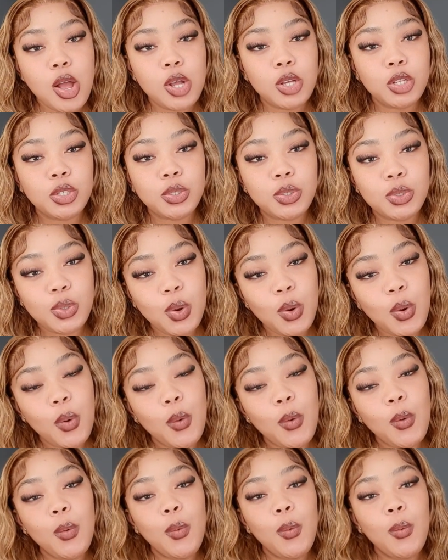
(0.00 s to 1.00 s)

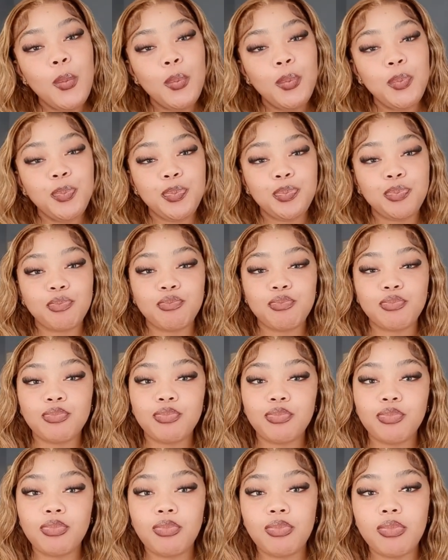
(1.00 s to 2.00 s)
So
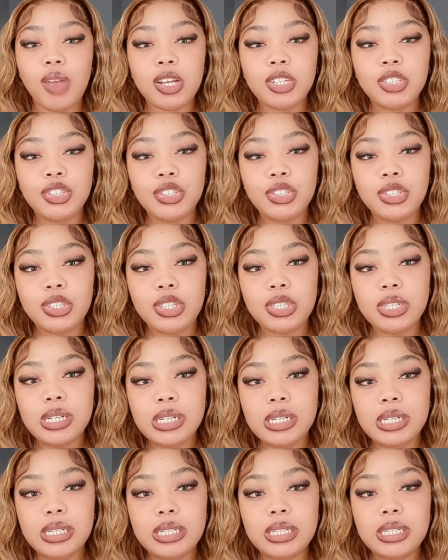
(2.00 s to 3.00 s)

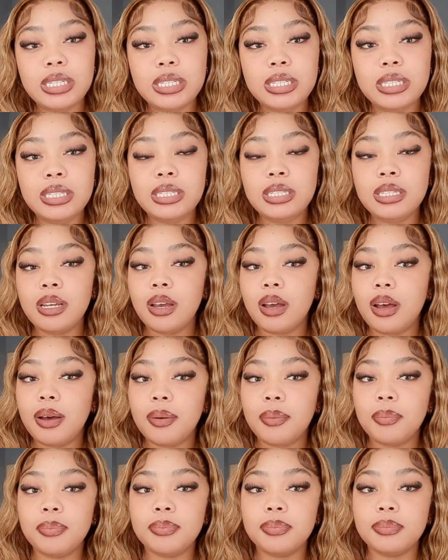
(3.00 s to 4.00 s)
she
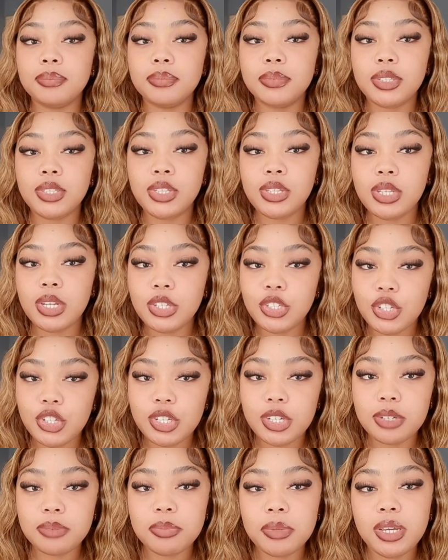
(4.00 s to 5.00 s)

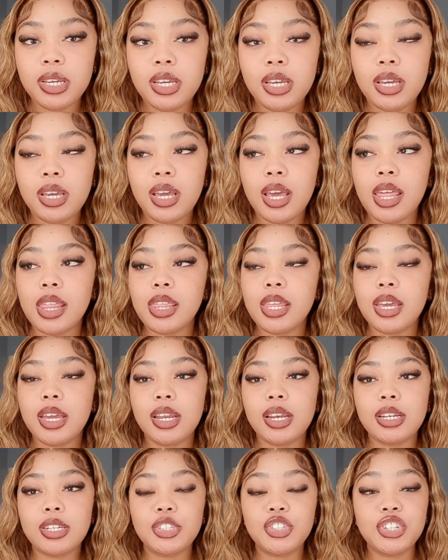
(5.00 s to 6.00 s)
stitched me, and
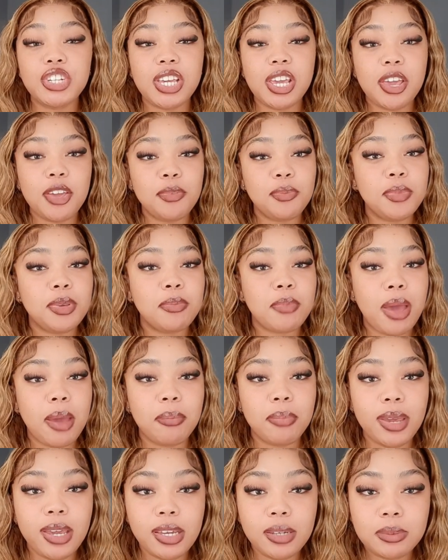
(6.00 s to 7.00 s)
then she gave me my
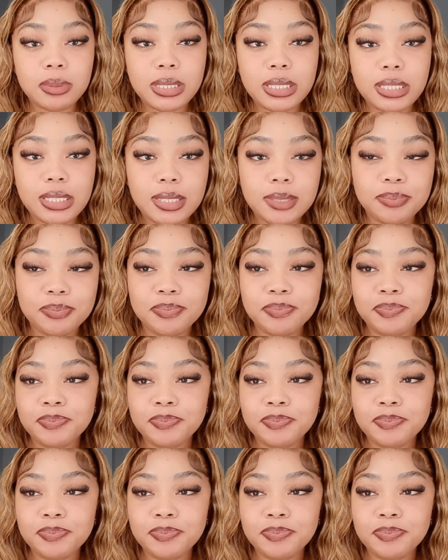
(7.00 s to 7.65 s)
baby.